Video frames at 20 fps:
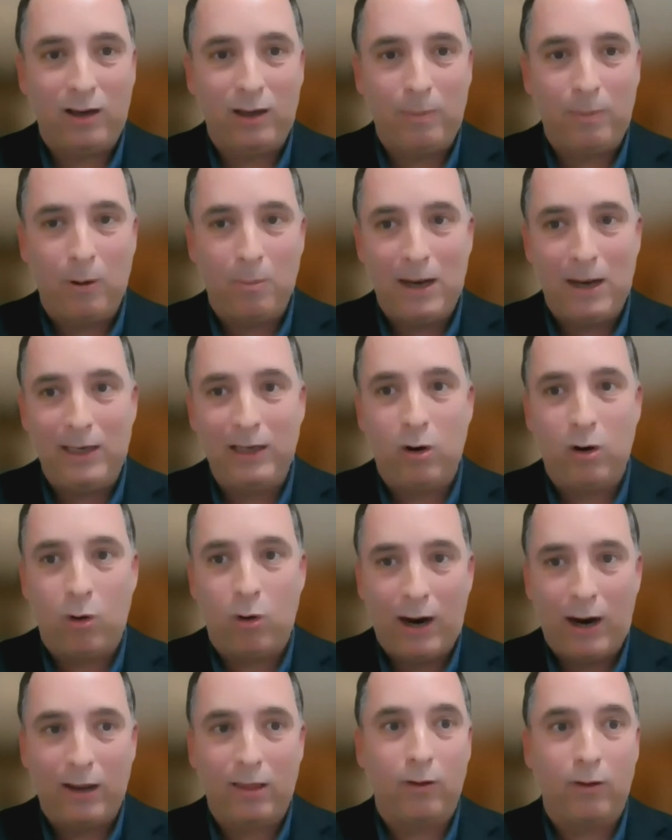diplomatic
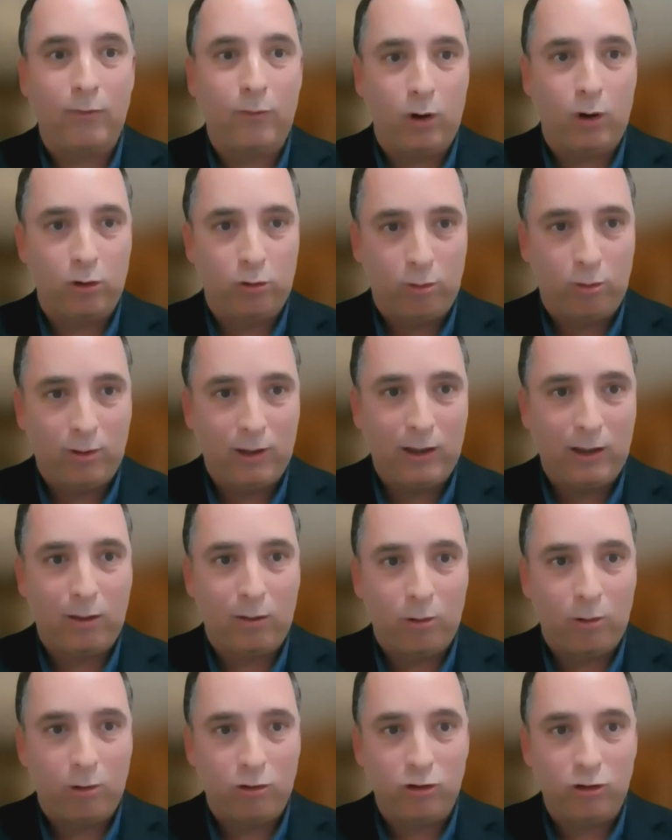horizon for a two-state
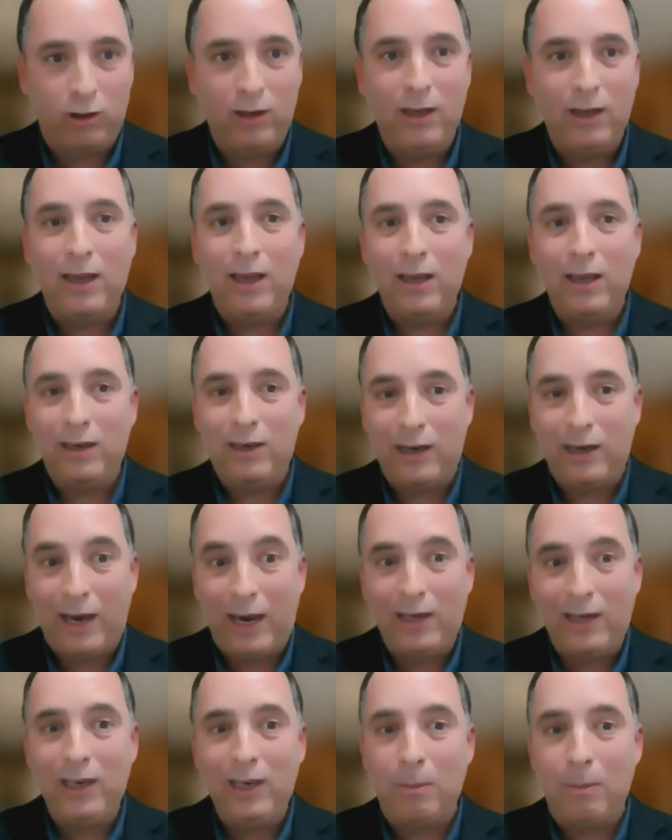solution,
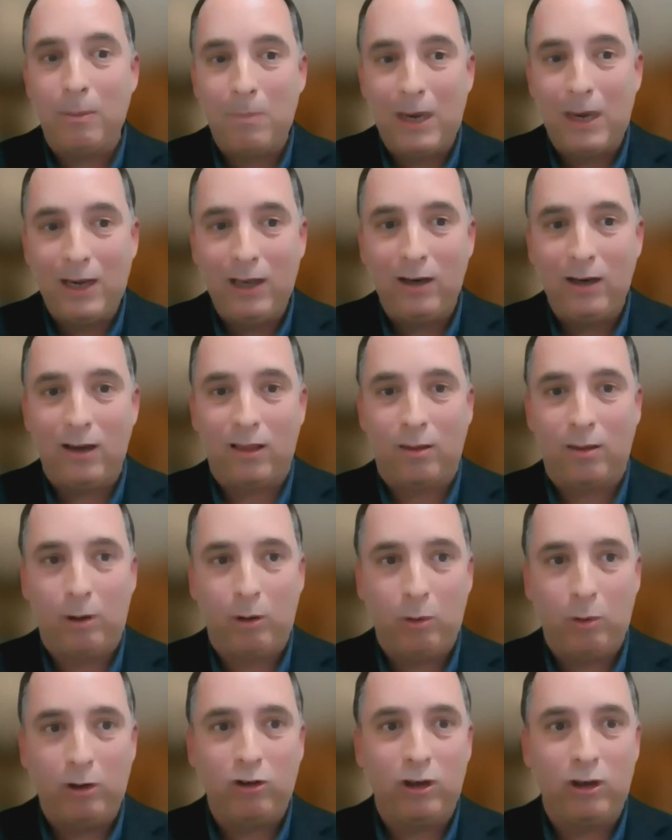creating a mechanism
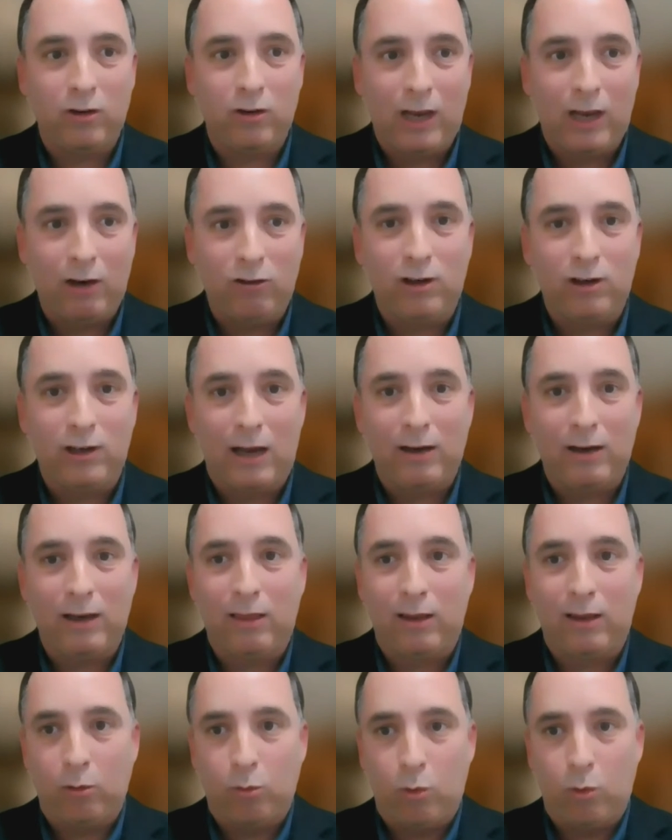in which international
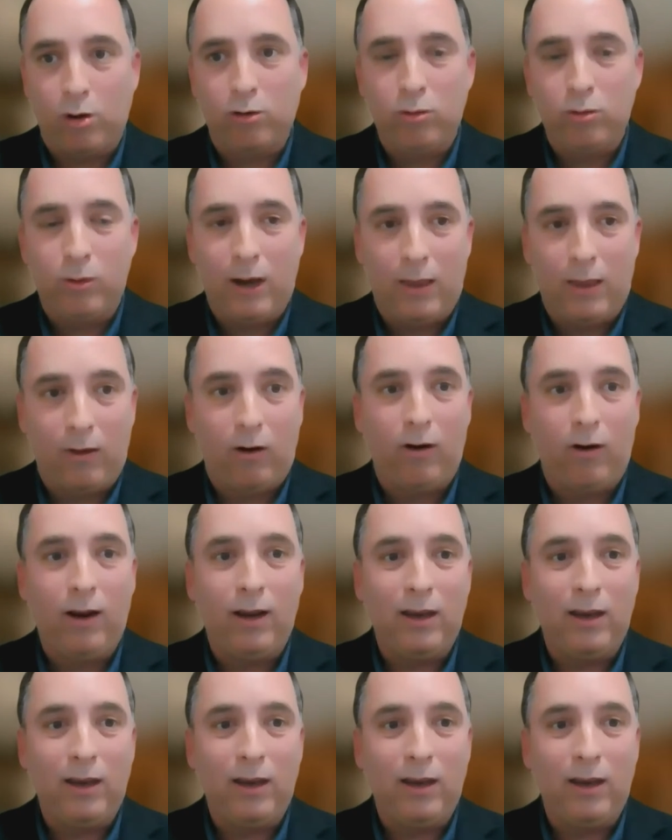countries can work together